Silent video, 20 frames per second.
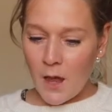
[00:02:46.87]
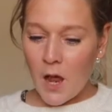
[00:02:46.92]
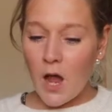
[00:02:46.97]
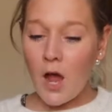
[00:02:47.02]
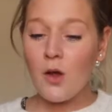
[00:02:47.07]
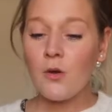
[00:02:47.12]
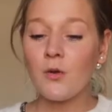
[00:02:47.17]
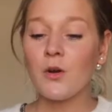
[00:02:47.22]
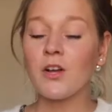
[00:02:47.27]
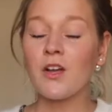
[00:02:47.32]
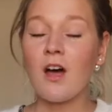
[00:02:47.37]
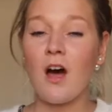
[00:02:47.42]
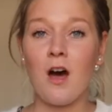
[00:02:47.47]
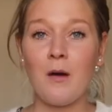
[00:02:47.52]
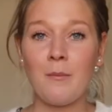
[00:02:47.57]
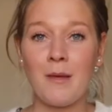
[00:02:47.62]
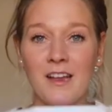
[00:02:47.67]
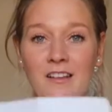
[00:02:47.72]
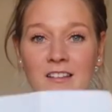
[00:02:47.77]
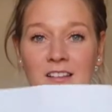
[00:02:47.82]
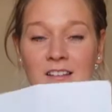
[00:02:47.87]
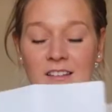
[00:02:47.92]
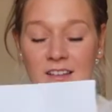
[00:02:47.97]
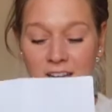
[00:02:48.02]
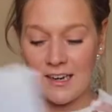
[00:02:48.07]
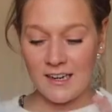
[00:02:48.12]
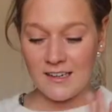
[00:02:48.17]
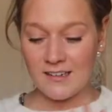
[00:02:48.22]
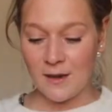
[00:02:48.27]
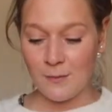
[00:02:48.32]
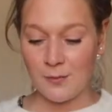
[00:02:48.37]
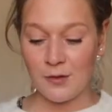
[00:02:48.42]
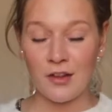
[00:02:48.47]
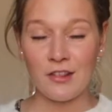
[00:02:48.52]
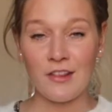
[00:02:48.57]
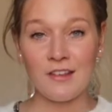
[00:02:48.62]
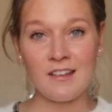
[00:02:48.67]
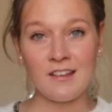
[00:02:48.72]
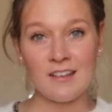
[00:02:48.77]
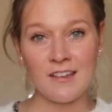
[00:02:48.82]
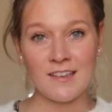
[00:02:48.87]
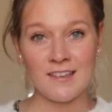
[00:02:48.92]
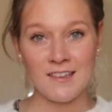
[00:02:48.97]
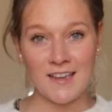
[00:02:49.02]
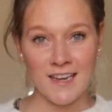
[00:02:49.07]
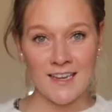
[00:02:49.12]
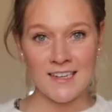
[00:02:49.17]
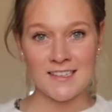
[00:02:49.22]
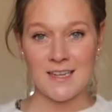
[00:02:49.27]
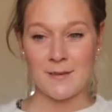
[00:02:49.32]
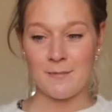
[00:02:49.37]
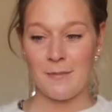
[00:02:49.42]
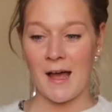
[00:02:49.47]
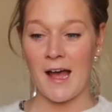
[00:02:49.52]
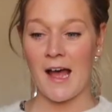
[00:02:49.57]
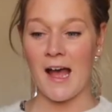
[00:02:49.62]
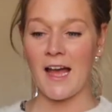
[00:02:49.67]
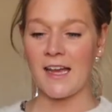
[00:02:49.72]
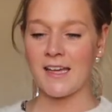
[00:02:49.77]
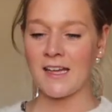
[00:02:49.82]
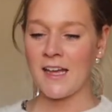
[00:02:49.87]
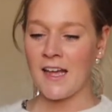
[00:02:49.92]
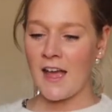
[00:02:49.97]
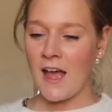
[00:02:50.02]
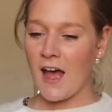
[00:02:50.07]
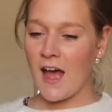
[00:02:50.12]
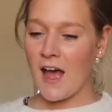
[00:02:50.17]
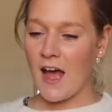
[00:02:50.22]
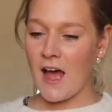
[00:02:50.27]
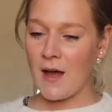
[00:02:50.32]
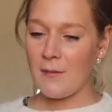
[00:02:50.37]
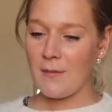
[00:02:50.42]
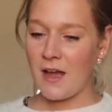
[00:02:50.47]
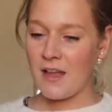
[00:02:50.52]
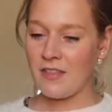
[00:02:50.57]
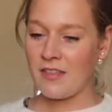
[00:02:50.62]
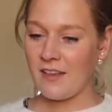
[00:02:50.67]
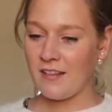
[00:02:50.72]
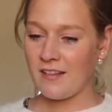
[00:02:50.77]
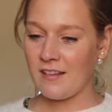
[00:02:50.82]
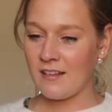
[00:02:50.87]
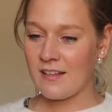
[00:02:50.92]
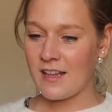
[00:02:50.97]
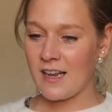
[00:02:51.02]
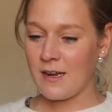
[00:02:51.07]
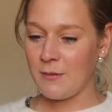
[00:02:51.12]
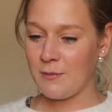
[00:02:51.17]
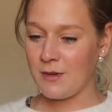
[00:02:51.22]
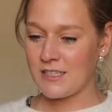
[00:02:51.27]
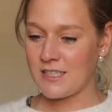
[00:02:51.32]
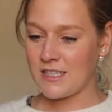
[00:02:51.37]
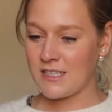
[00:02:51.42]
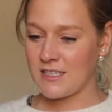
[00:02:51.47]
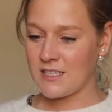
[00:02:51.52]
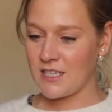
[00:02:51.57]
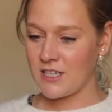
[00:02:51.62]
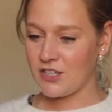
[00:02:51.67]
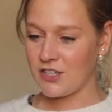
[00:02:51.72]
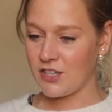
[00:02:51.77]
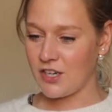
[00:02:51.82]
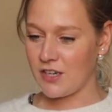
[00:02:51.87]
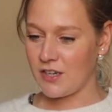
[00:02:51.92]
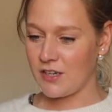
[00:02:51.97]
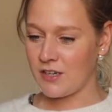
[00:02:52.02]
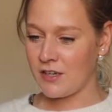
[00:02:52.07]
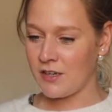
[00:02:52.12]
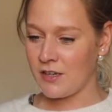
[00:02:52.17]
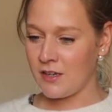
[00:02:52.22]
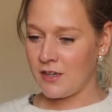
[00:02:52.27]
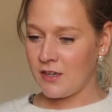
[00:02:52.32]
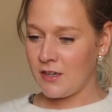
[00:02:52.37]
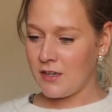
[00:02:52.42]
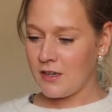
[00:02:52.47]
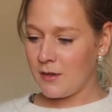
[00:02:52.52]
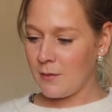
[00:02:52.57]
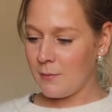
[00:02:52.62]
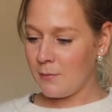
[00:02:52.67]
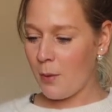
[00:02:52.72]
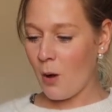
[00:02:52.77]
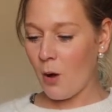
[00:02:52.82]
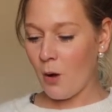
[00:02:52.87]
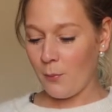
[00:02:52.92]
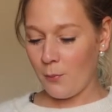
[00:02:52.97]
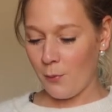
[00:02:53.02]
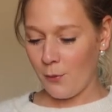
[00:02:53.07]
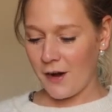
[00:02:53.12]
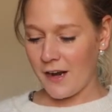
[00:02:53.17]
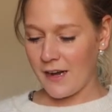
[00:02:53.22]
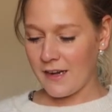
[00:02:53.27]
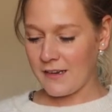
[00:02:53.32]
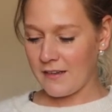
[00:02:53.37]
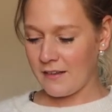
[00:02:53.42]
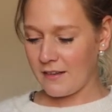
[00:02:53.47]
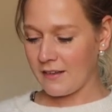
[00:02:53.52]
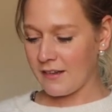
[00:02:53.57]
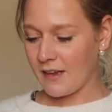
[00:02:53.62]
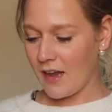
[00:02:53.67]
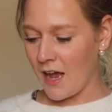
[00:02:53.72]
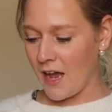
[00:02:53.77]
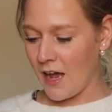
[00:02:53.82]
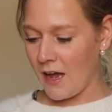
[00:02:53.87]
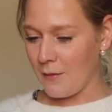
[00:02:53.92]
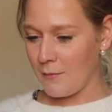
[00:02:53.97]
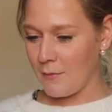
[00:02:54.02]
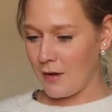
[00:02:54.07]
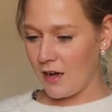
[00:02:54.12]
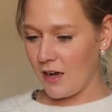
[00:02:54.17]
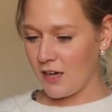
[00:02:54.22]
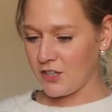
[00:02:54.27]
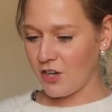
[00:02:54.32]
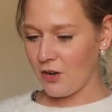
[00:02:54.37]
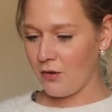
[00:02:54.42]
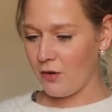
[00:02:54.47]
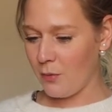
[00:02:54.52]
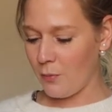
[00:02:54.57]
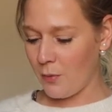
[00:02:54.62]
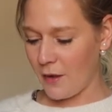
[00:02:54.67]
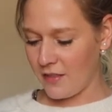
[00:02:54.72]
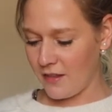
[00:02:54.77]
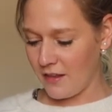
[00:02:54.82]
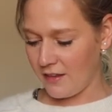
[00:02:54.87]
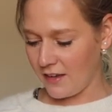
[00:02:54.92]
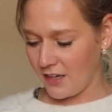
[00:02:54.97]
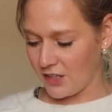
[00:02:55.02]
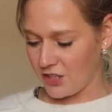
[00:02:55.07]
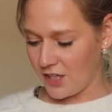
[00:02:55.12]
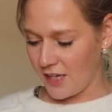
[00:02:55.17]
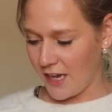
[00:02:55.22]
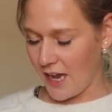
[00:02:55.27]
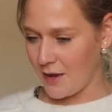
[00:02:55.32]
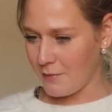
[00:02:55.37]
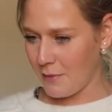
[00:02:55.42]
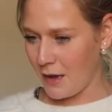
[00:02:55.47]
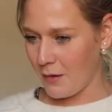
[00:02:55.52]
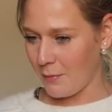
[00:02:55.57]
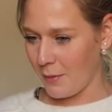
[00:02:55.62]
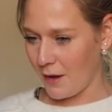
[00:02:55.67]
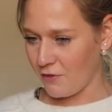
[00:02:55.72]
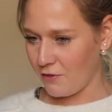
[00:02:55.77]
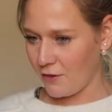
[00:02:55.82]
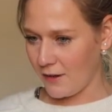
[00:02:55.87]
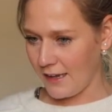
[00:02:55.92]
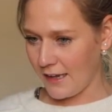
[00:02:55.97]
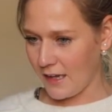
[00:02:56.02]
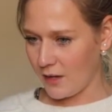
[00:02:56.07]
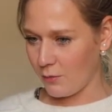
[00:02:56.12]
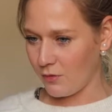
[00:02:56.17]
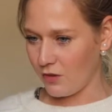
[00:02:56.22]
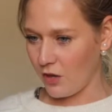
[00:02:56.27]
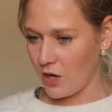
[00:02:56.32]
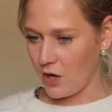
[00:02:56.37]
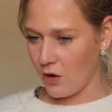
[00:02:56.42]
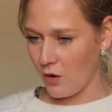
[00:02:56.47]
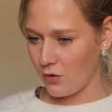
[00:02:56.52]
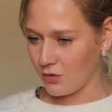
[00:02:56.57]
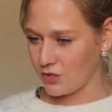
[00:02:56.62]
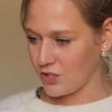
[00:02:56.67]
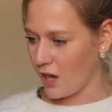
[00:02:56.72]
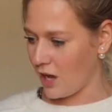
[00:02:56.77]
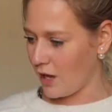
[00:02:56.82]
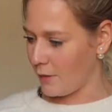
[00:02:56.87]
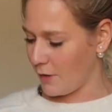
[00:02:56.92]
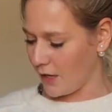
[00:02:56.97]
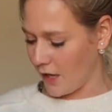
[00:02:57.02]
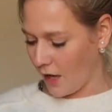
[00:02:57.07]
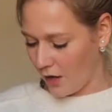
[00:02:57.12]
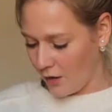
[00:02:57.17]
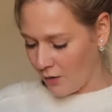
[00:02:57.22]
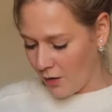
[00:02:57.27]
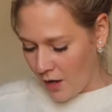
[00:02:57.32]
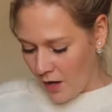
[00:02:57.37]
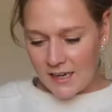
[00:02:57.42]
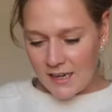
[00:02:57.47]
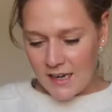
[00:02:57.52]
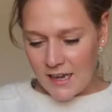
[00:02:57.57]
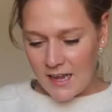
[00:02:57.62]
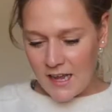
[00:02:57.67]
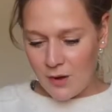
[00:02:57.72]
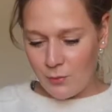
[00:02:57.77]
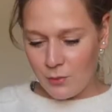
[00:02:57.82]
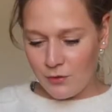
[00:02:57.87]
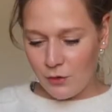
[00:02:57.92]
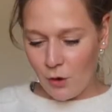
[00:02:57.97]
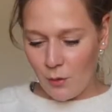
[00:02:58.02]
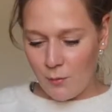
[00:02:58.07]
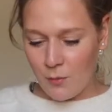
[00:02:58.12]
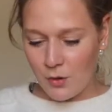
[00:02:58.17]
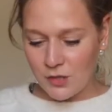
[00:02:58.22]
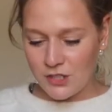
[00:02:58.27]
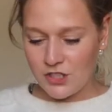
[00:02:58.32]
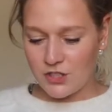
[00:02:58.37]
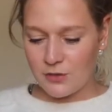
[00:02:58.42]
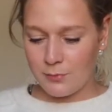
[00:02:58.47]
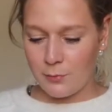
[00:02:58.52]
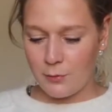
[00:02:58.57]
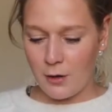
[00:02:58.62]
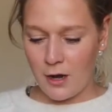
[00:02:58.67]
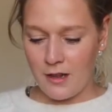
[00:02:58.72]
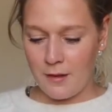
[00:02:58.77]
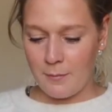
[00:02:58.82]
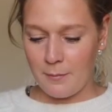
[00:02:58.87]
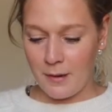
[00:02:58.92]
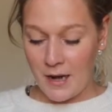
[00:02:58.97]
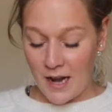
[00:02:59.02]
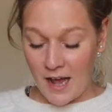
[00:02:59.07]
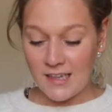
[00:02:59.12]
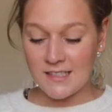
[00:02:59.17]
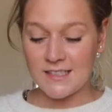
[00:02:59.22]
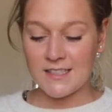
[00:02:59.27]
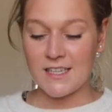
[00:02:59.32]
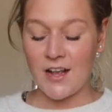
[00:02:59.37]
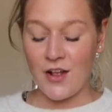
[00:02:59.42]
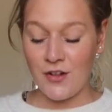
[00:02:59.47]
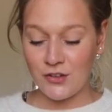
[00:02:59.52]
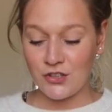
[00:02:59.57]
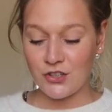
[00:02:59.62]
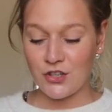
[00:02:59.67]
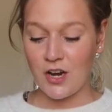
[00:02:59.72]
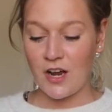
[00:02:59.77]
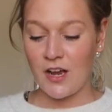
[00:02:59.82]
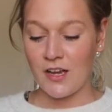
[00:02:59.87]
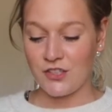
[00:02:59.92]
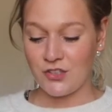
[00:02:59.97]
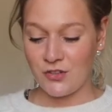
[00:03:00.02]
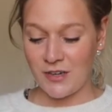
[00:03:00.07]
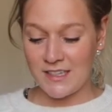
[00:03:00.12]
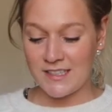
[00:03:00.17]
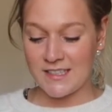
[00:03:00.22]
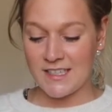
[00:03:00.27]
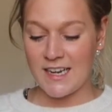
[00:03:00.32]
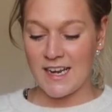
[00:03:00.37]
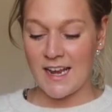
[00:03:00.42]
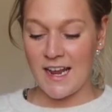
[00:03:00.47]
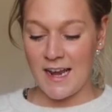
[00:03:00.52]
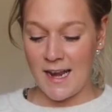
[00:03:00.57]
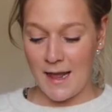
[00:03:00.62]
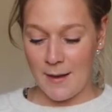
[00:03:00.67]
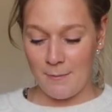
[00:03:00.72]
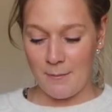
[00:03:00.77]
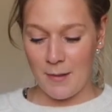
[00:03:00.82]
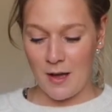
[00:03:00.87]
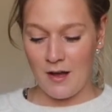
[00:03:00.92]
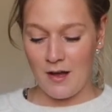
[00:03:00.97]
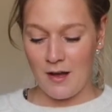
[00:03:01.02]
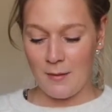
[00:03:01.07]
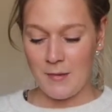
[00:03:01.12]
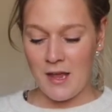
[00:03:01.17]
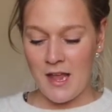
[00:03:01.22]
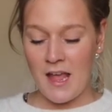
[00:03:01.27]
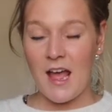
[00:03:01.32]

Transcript: oh, Carmex and Skinny Dip. So this is a Skinny Dip bag, um, and this is the limited edition pot prints. Um, I don't know when this actually came out, but I feel like it was a long time ago. Then here we've got Moisture Plus Ultra Hydrating Lip Balm,